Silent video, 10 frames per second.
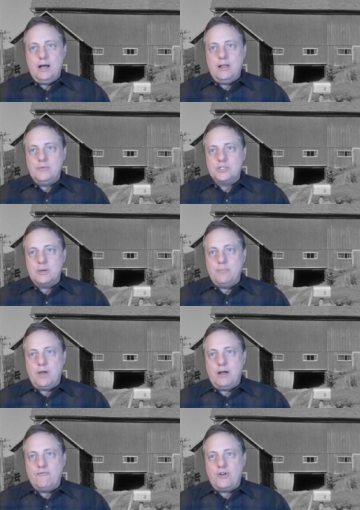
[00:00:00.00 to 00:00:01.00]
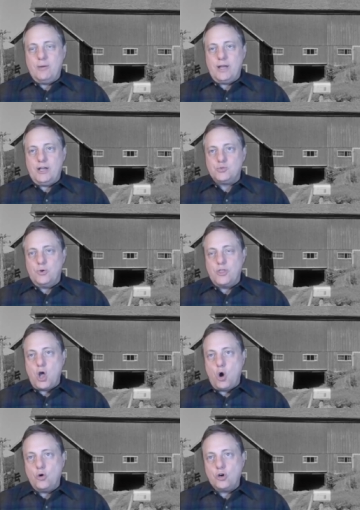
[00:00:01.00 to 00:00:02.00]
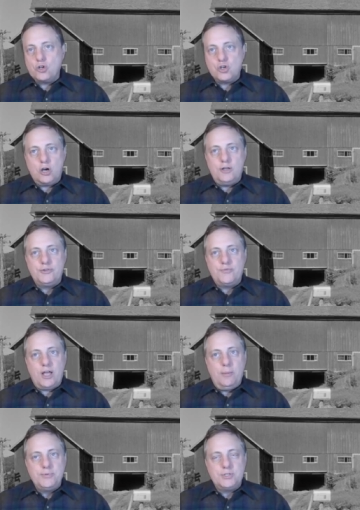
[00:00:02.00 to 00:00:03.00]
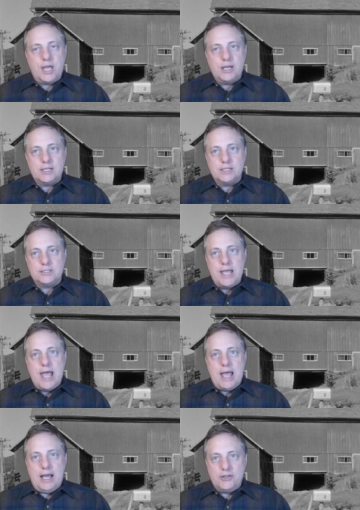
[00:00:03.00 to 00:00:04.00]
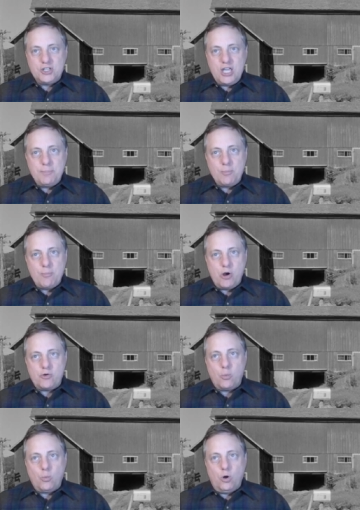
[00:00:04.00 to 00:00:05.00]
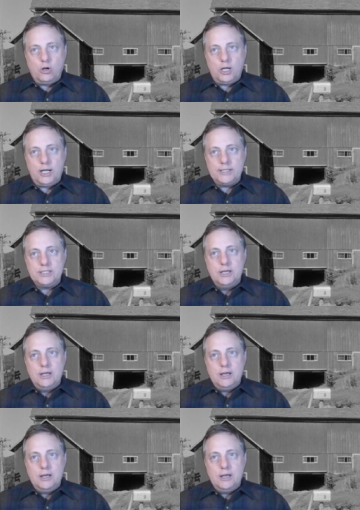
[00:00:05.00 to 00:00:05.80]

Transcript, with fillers: Uh, there was a, a farmhouse where the owner, Charles Phelps, and his housekeeper, Margaret Walcott,